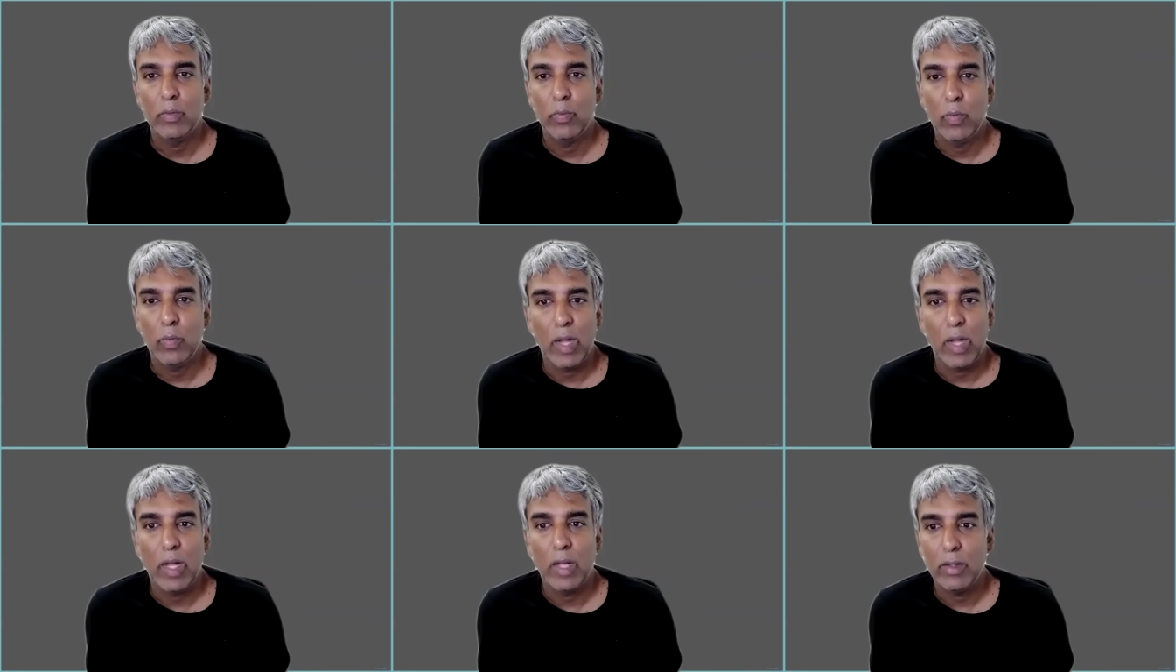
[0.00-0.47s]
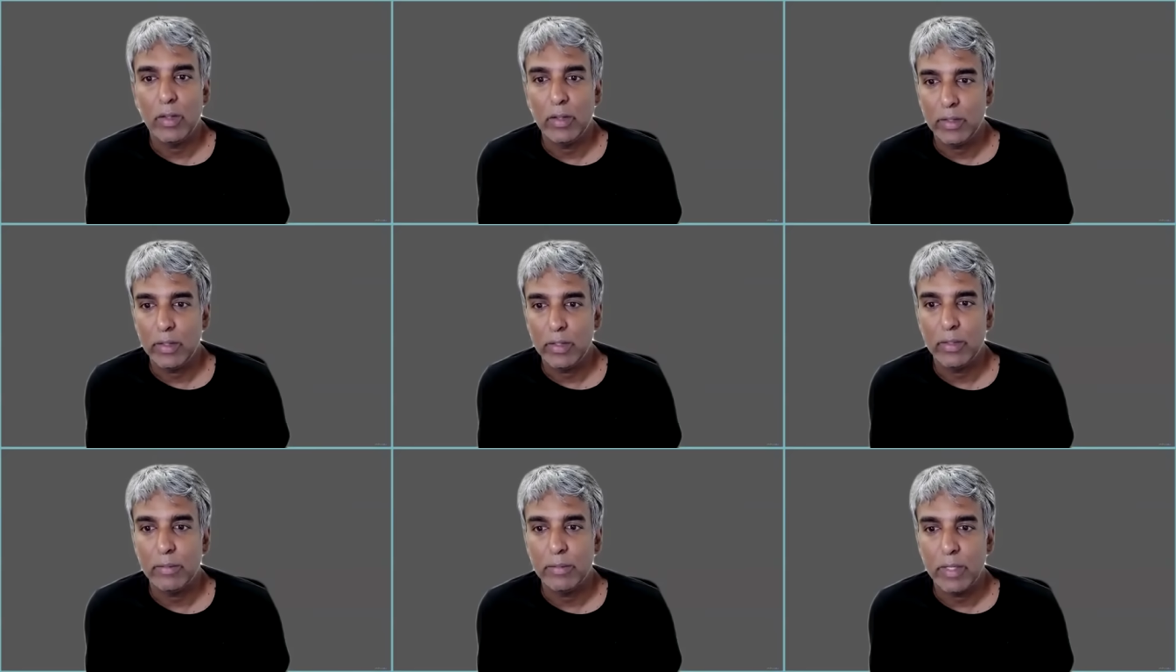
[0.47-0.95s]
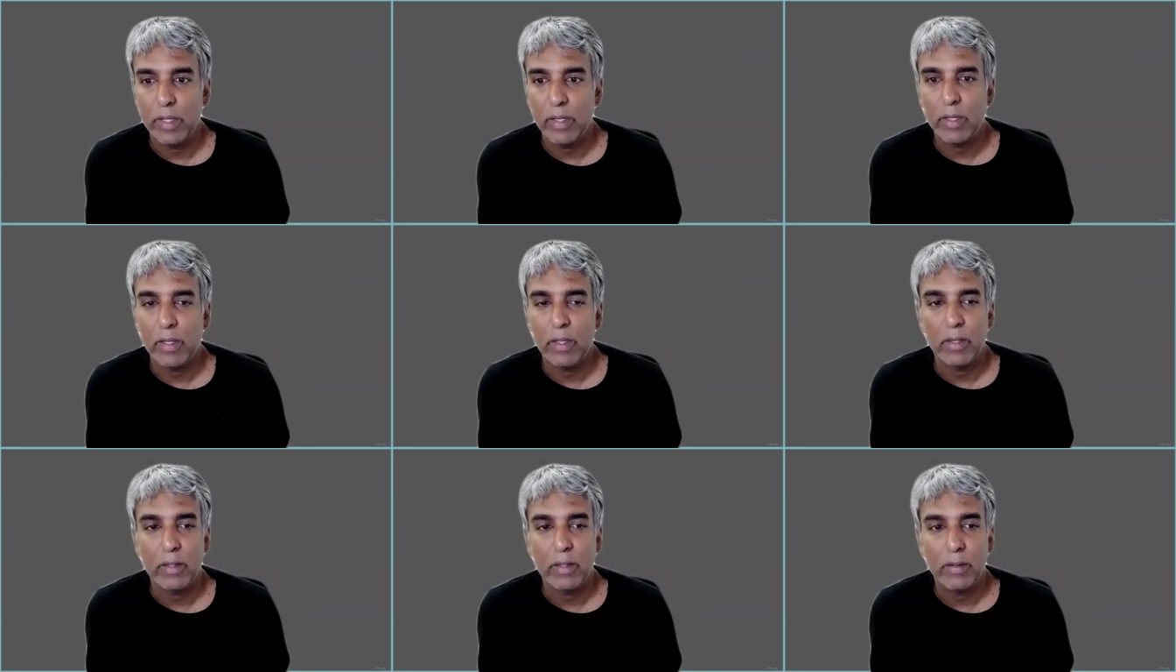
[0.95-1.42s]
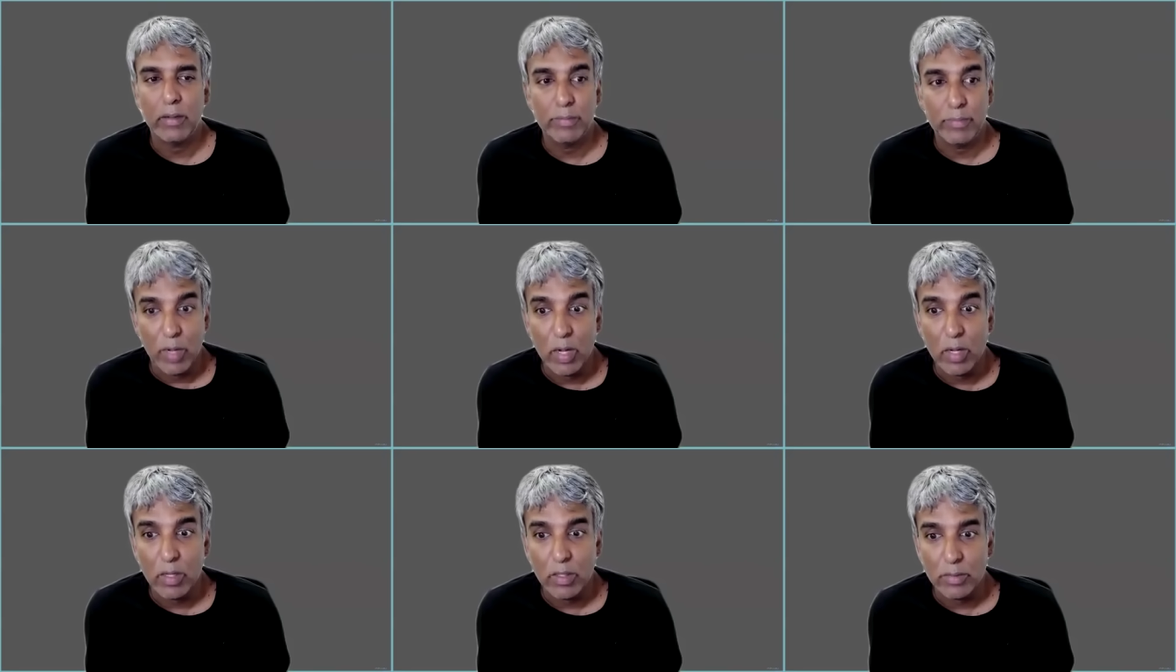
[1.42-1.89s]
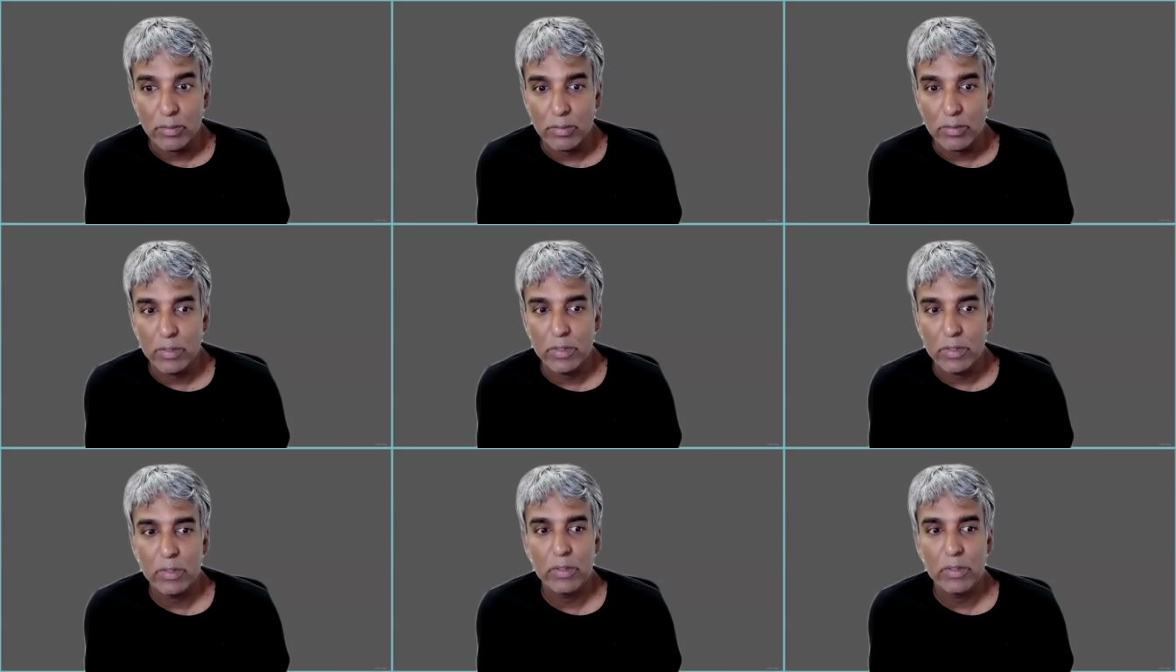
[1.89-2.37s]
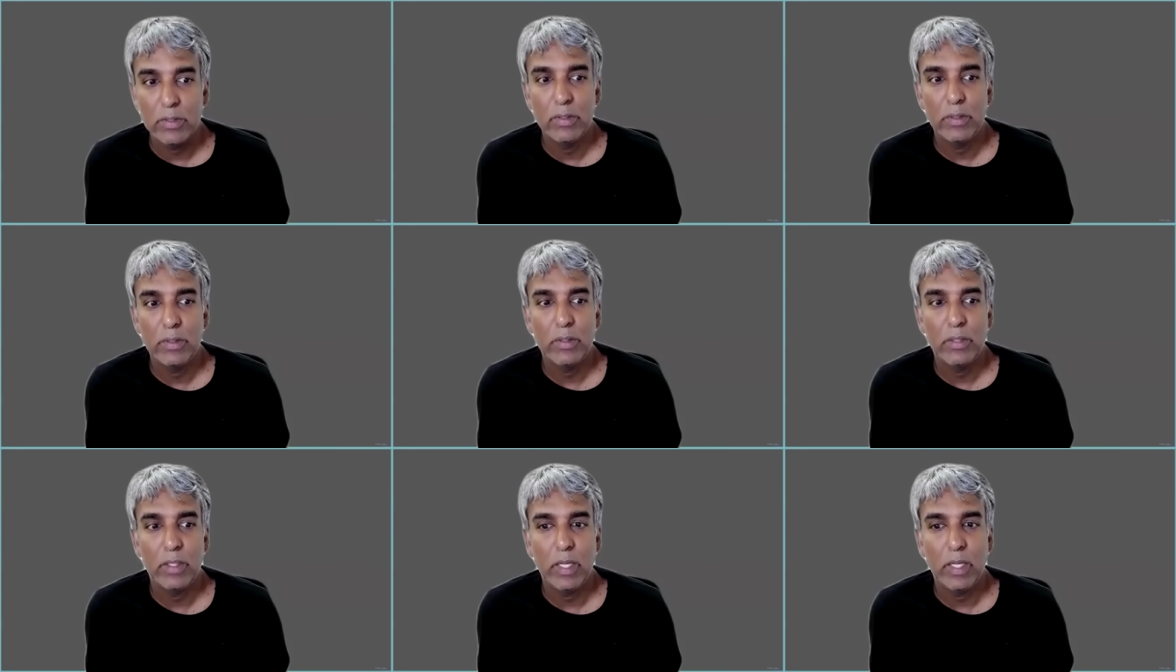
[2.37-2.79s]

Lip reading: while the American bombs